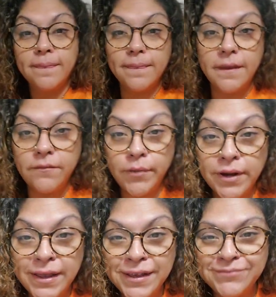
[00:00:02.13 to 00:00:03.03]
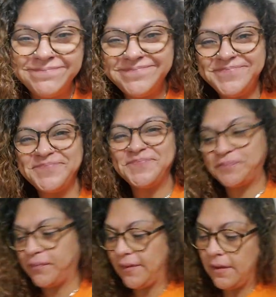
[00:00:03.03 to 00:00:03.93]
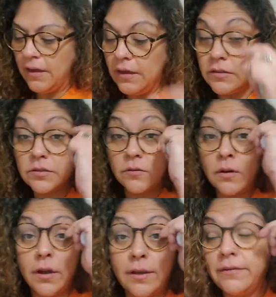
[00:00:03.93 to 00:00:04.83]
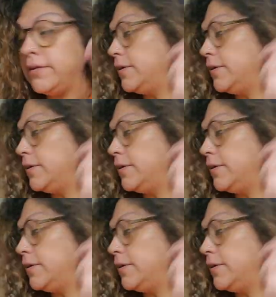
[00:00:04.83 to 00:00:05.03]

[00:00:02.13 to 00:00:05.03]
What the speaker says: Hey, buddy. So I